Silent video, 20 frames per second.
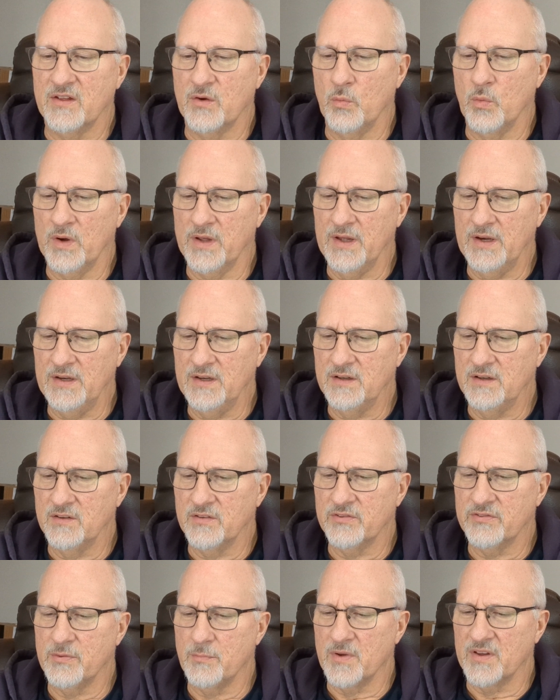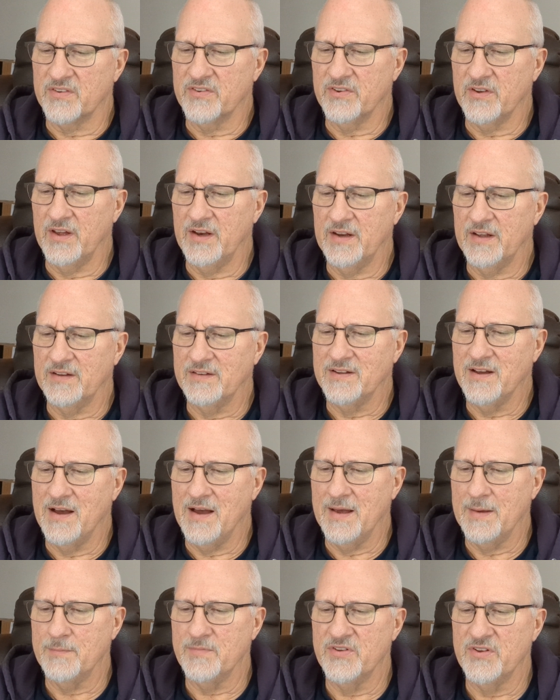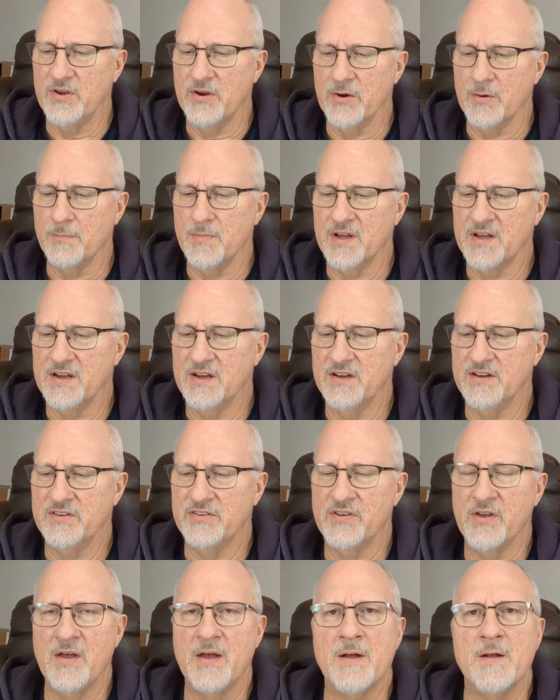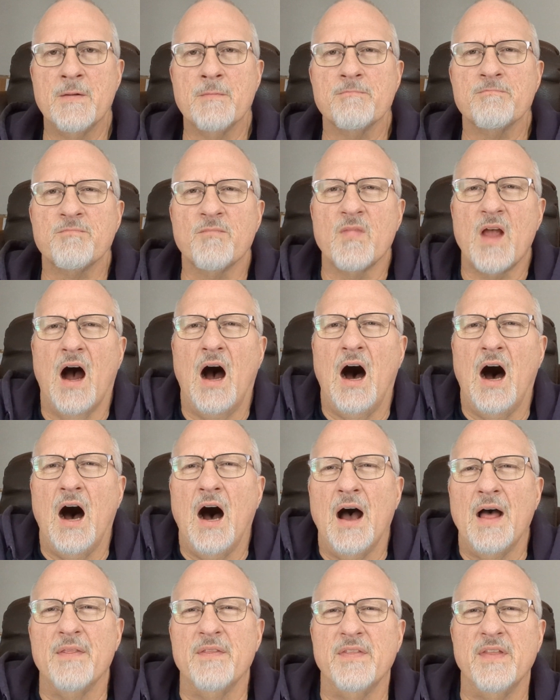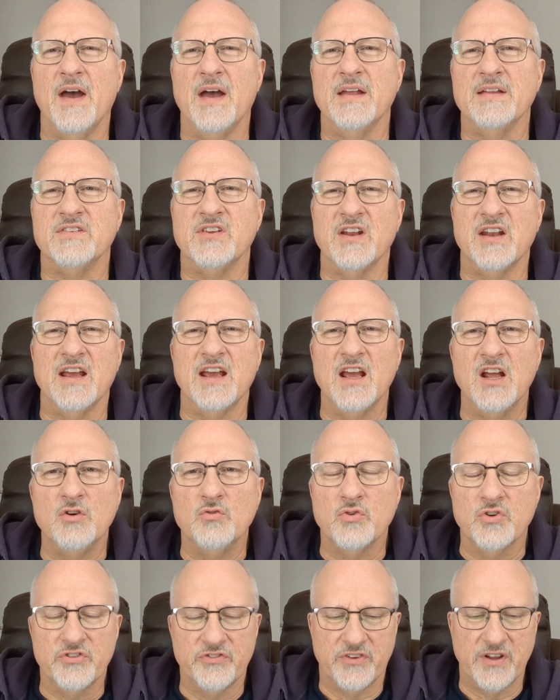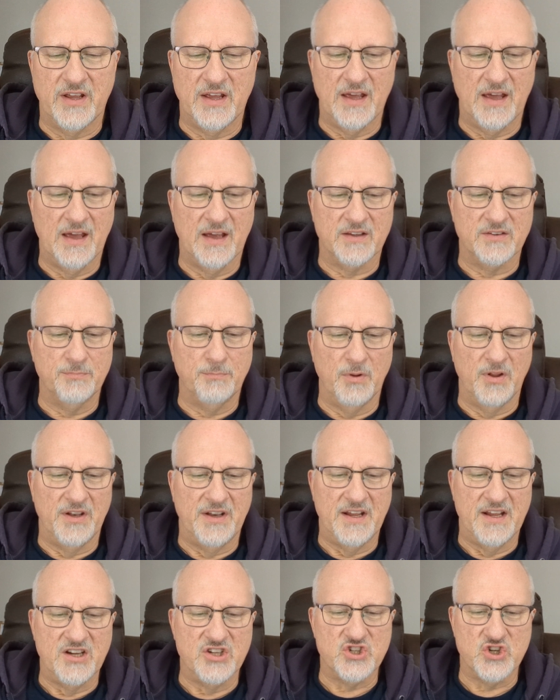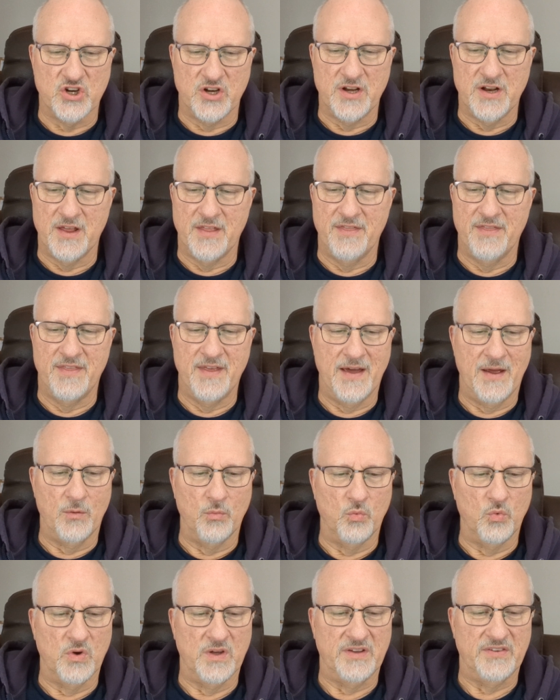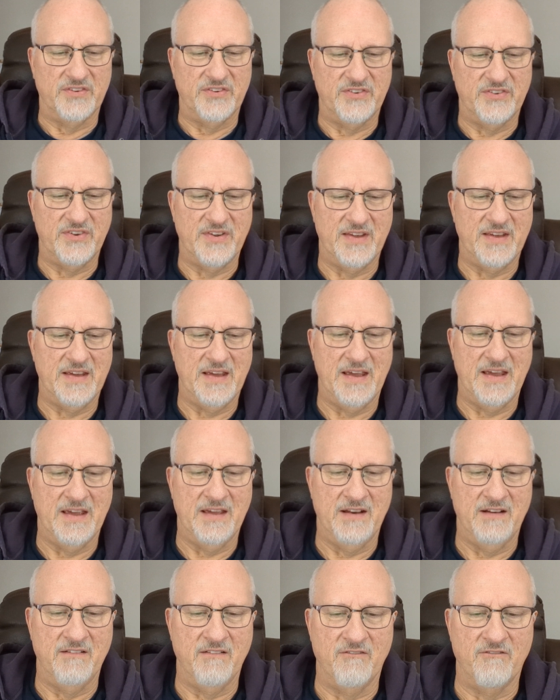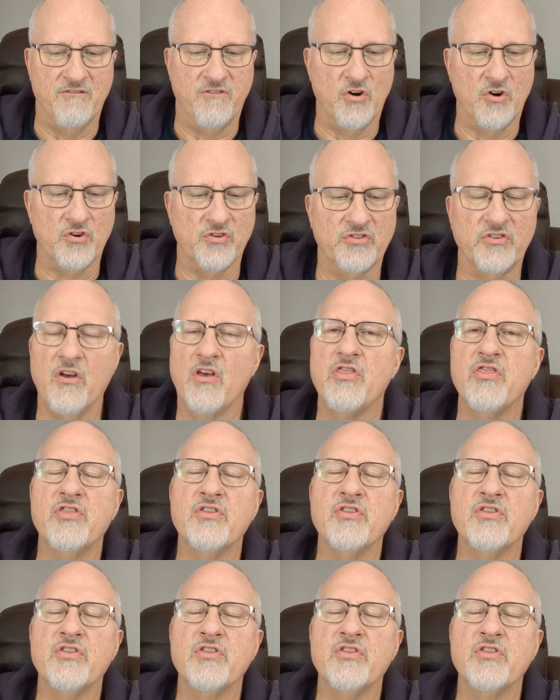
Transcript: We're getting into some exciting times here because it's an interesting explanation that we see in verse 3.